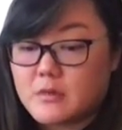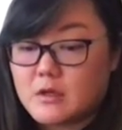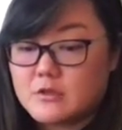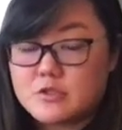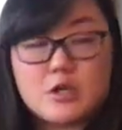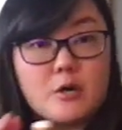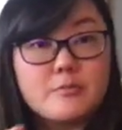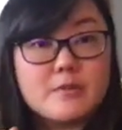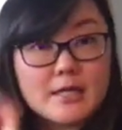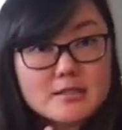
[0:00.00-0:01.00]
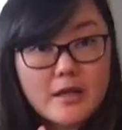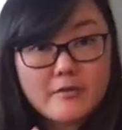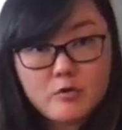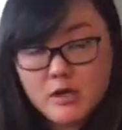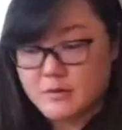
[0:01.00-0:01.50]
So that's kind of
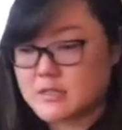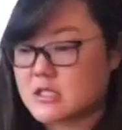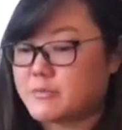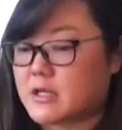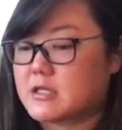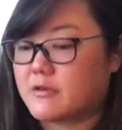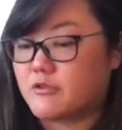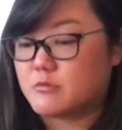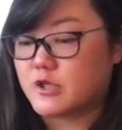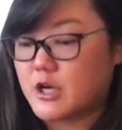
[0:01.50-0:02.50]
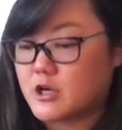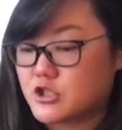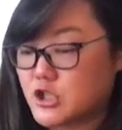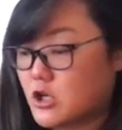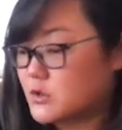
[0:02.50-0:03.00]
what I was expecting from Trader
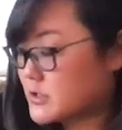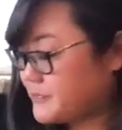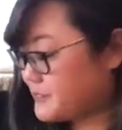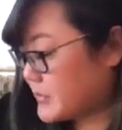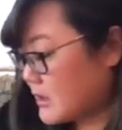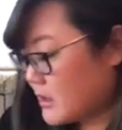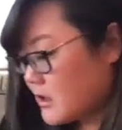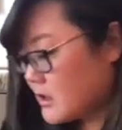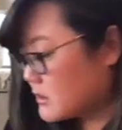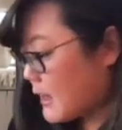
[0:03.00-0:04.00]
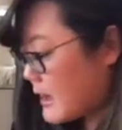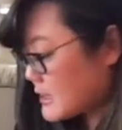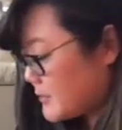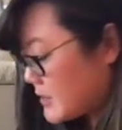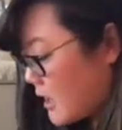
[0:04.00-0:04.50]
Joe's. Last
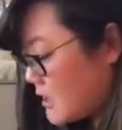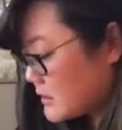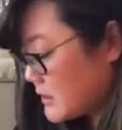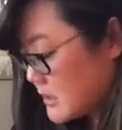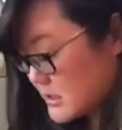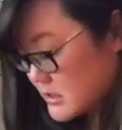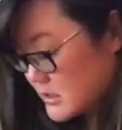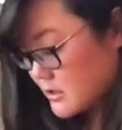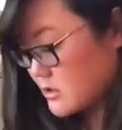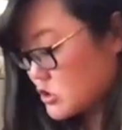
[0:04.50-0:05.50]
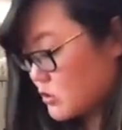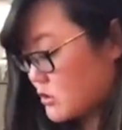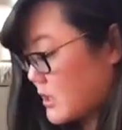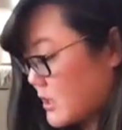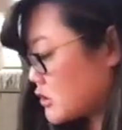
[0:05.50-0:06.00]
but not least, door
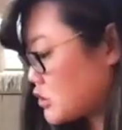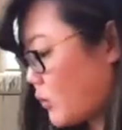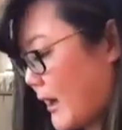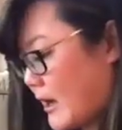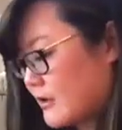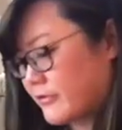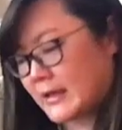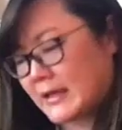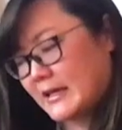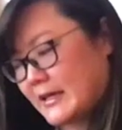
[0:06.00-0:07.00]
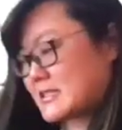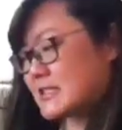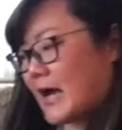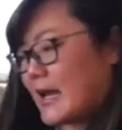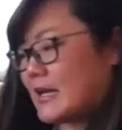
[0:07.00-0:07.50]
number 12. It's a
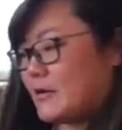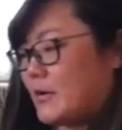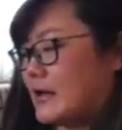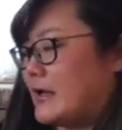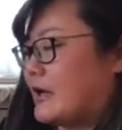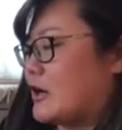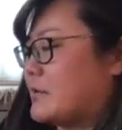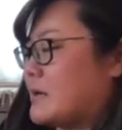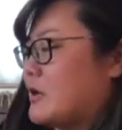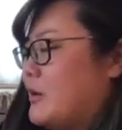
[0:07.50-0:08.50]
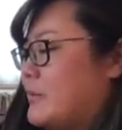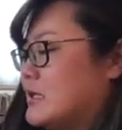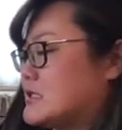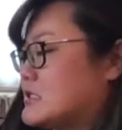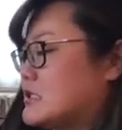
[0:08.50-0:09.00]
tiny one here, but I'm hoping
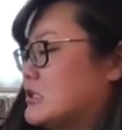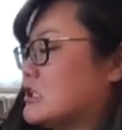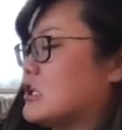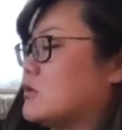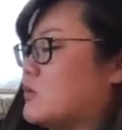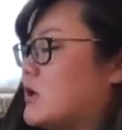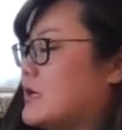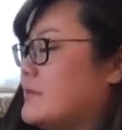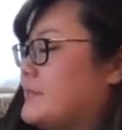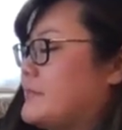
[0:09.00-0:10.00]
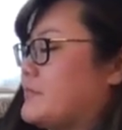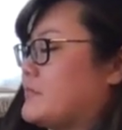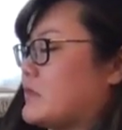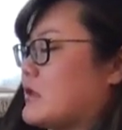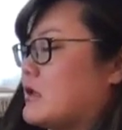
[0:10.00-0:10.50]
it's still a good one.
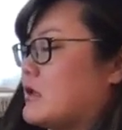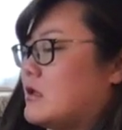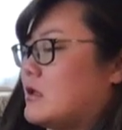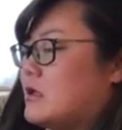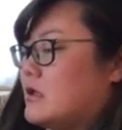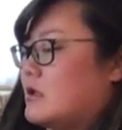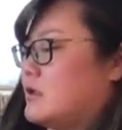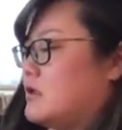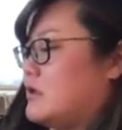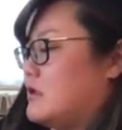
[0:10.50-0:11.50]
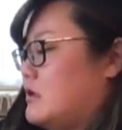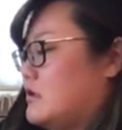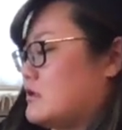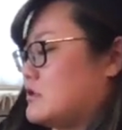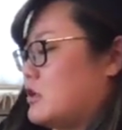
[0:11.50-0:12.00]

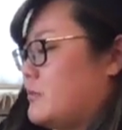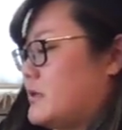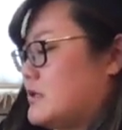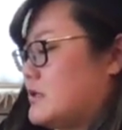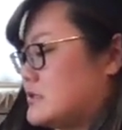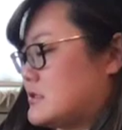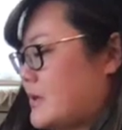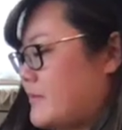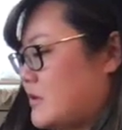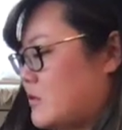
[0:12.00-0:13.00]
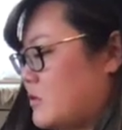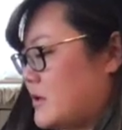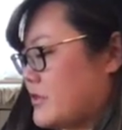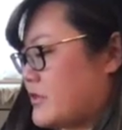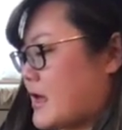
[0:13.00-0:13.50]
Let's open this up, and what
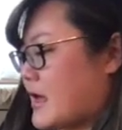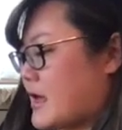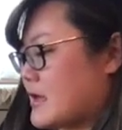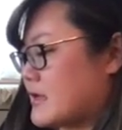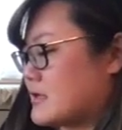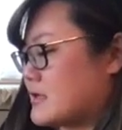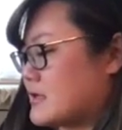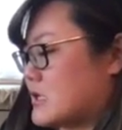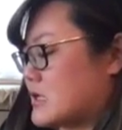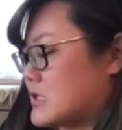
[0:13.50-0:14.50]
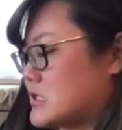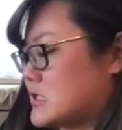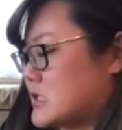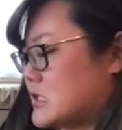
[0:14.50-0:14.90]
the heck is this?